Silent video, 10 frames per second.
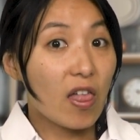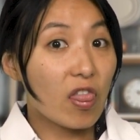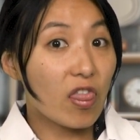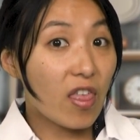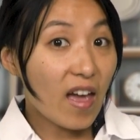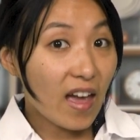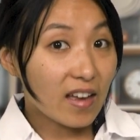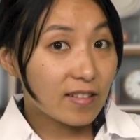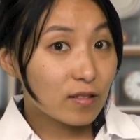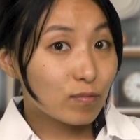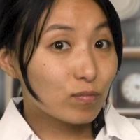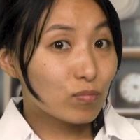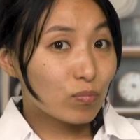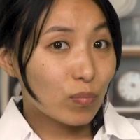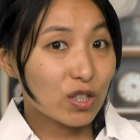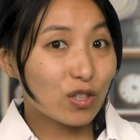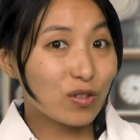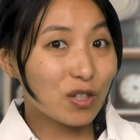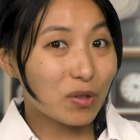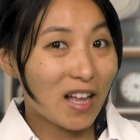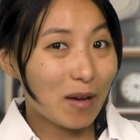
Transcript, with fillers: then what do you think will